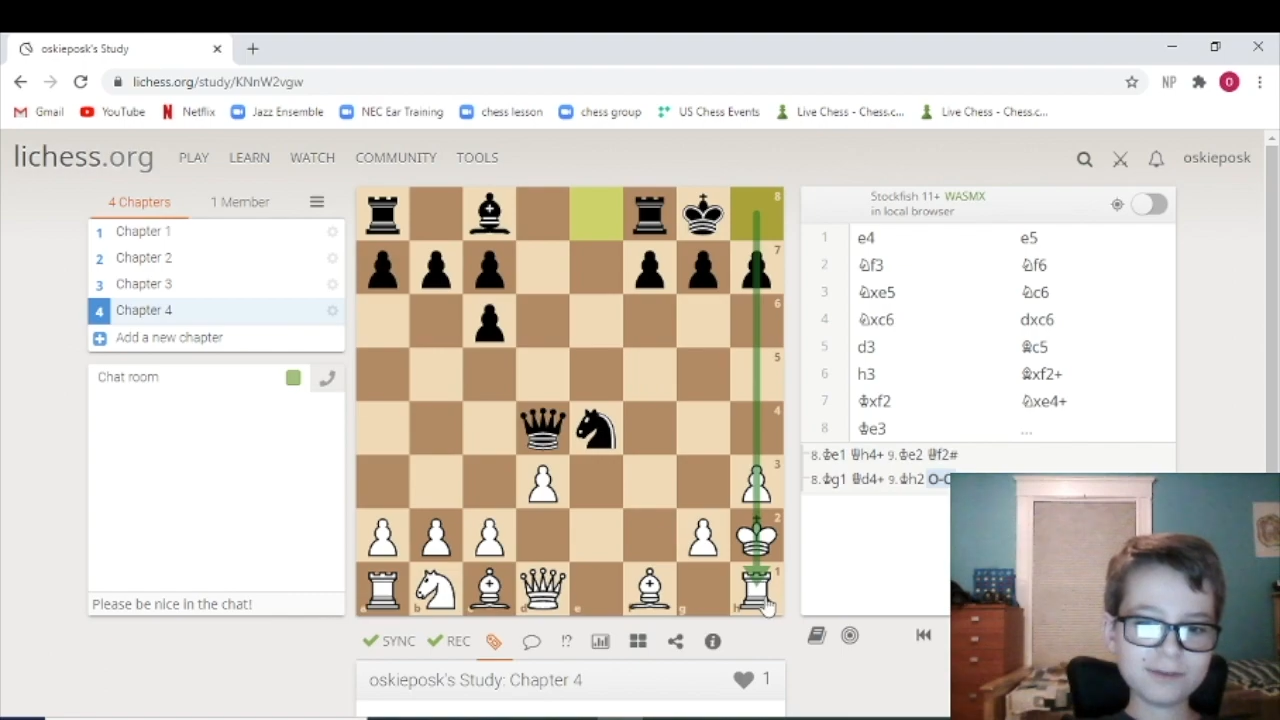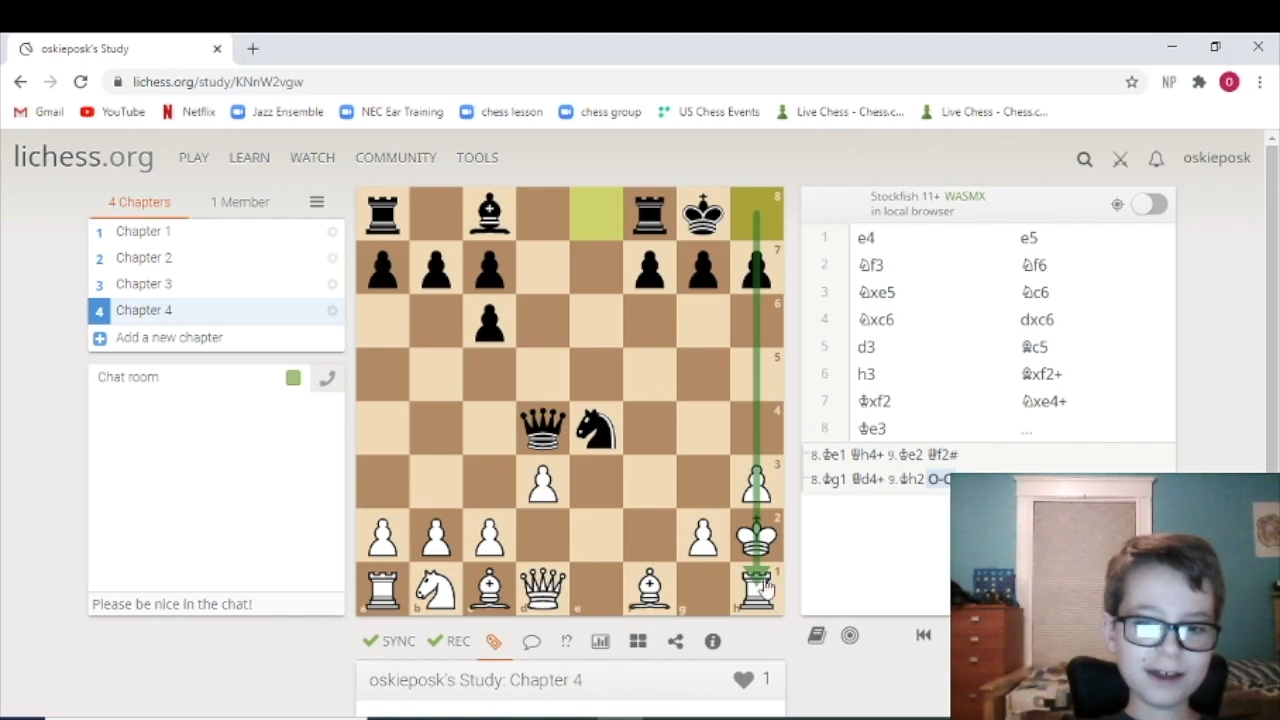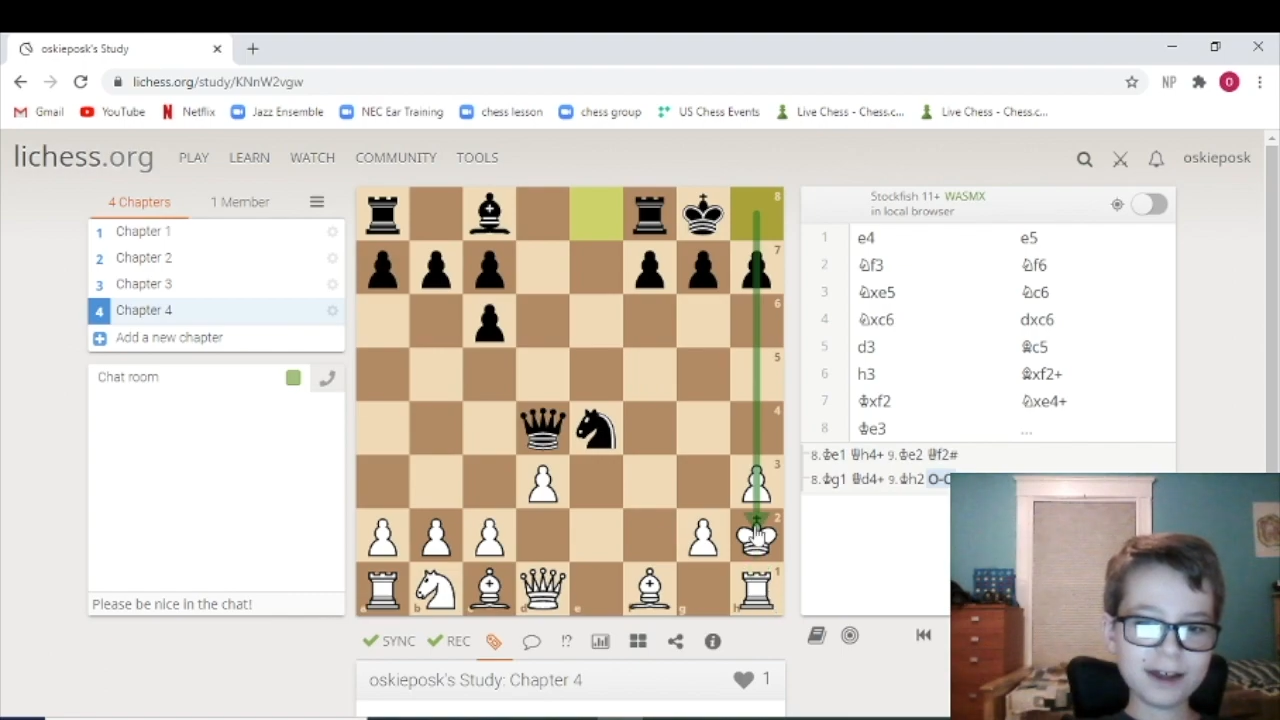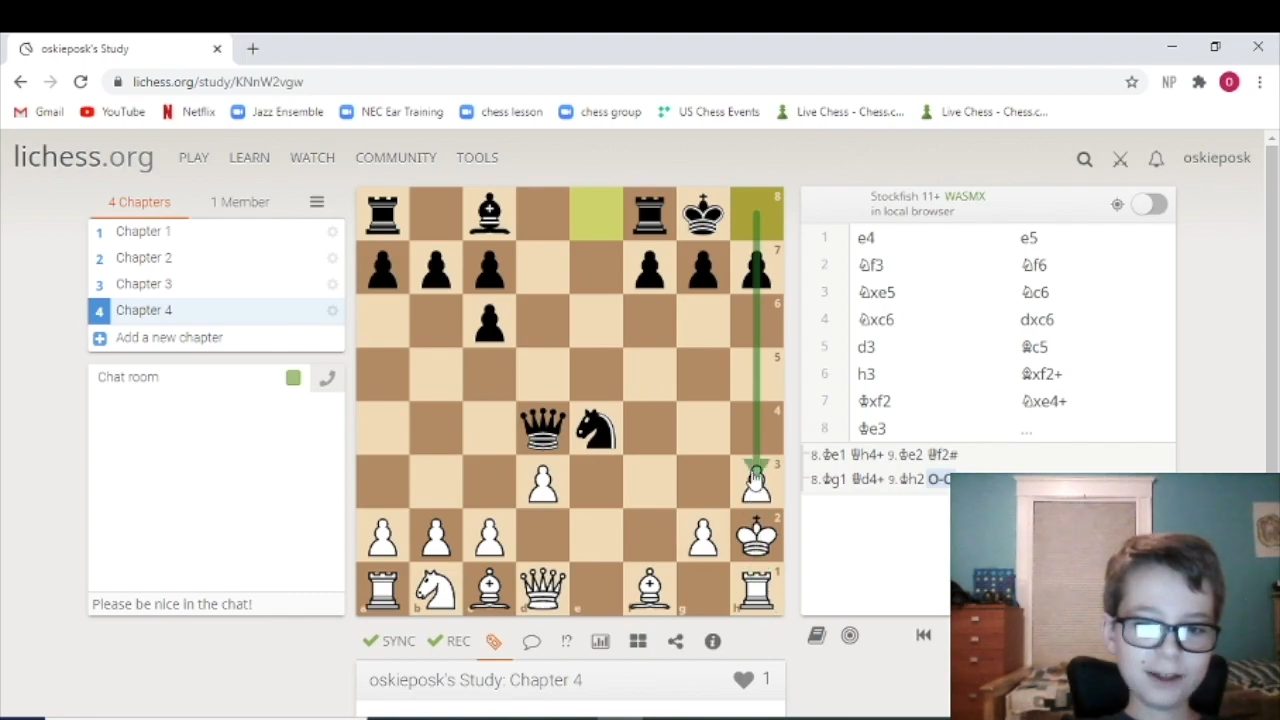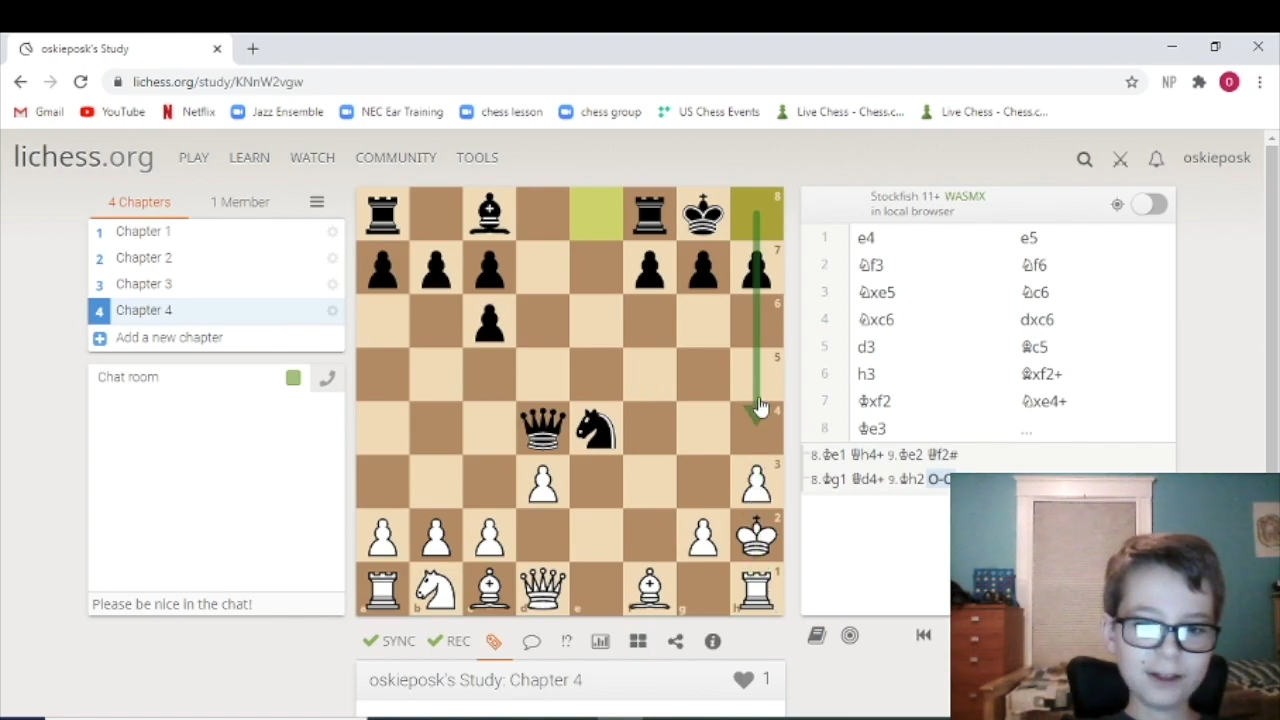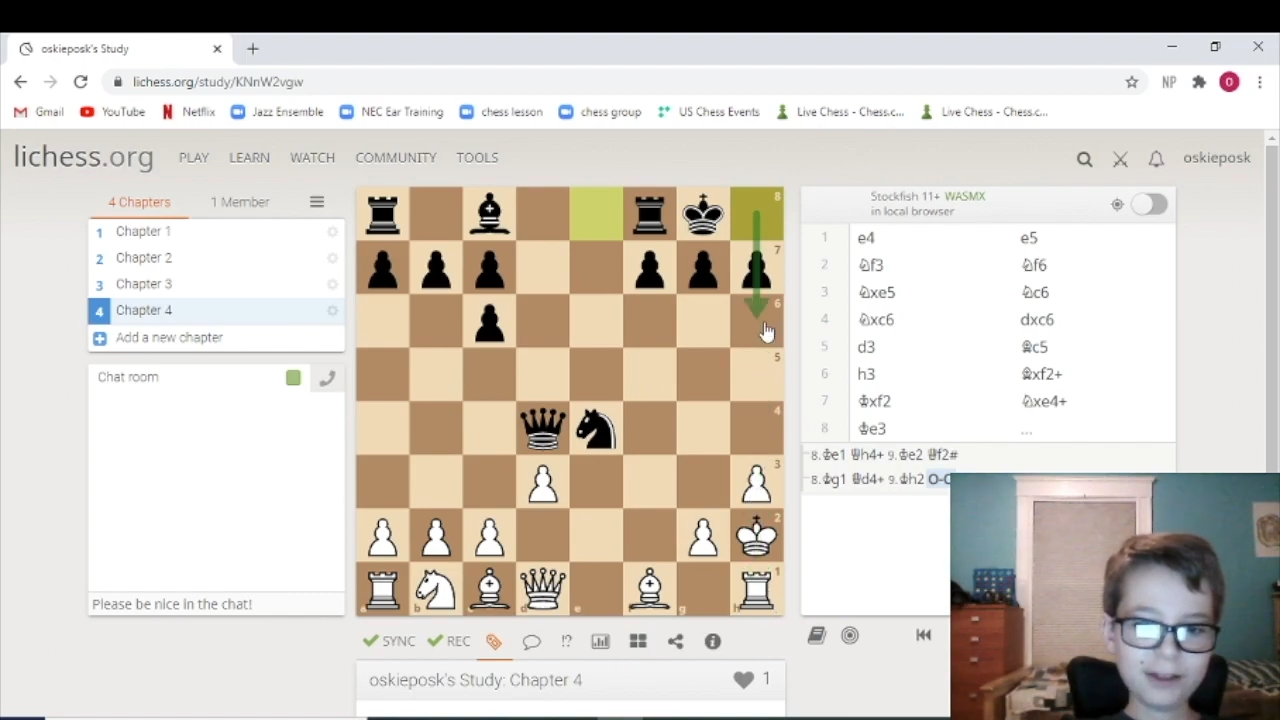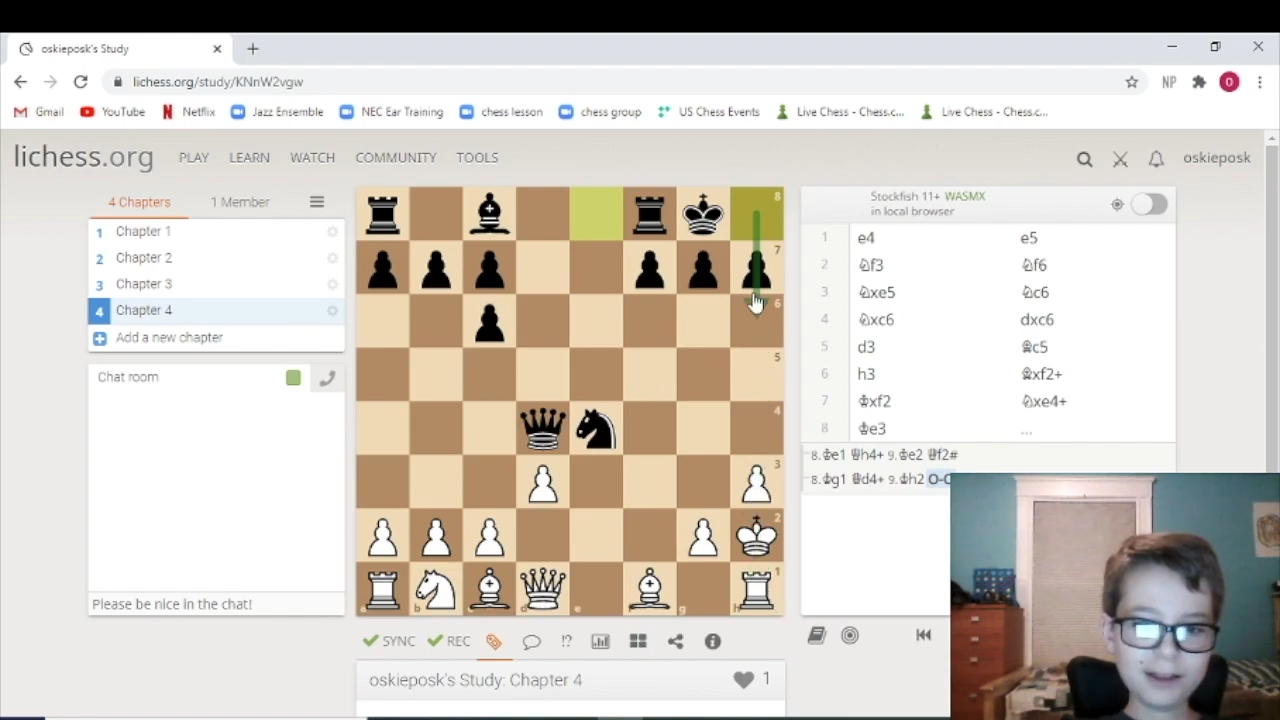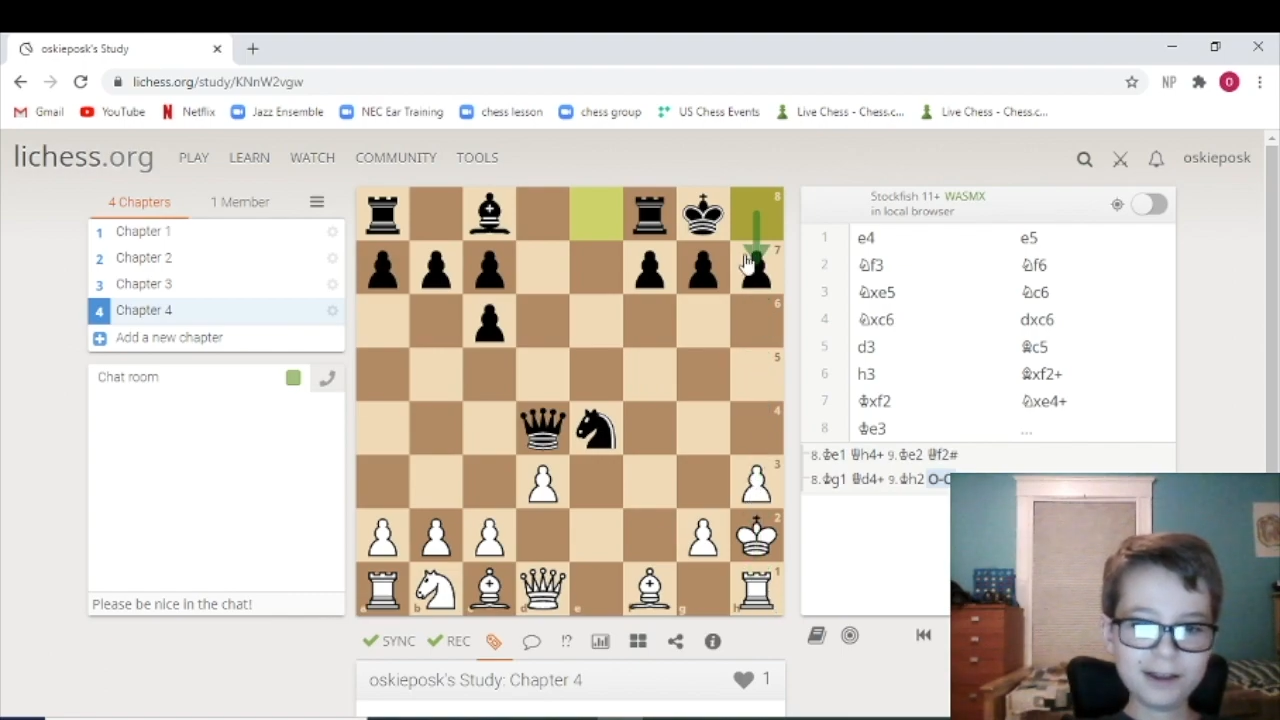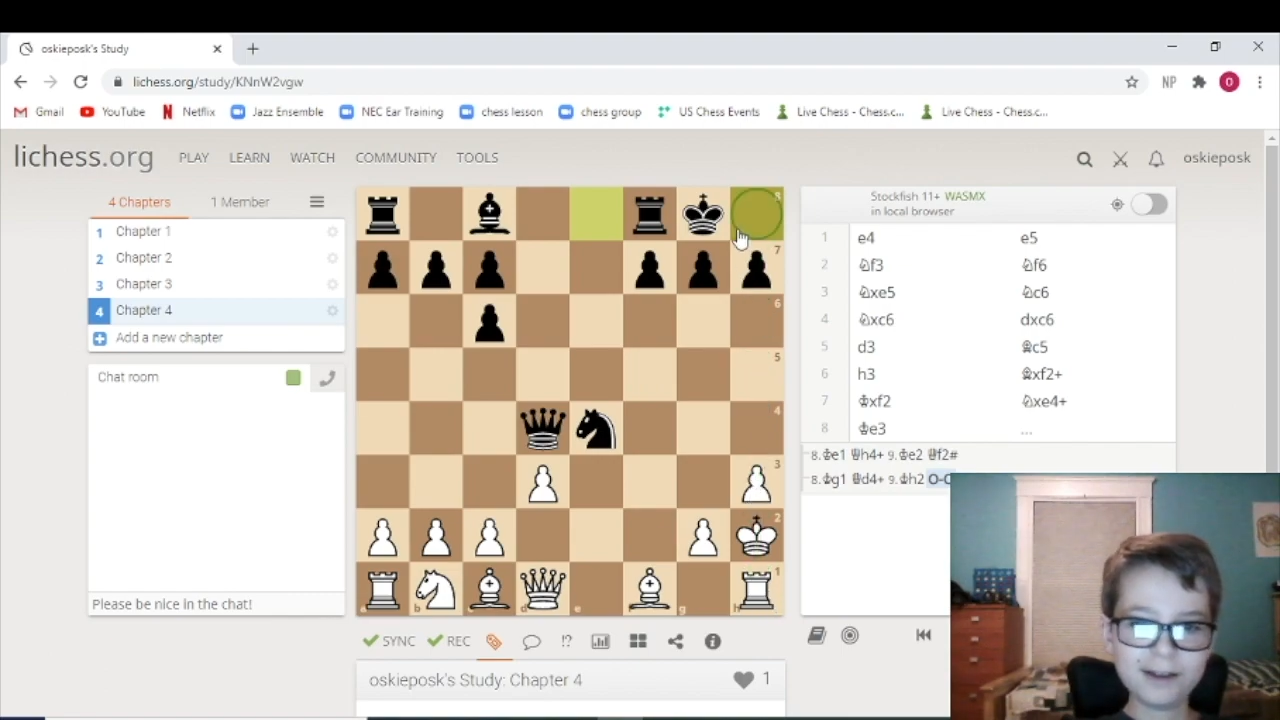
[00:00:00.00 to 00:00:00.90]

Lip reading: file,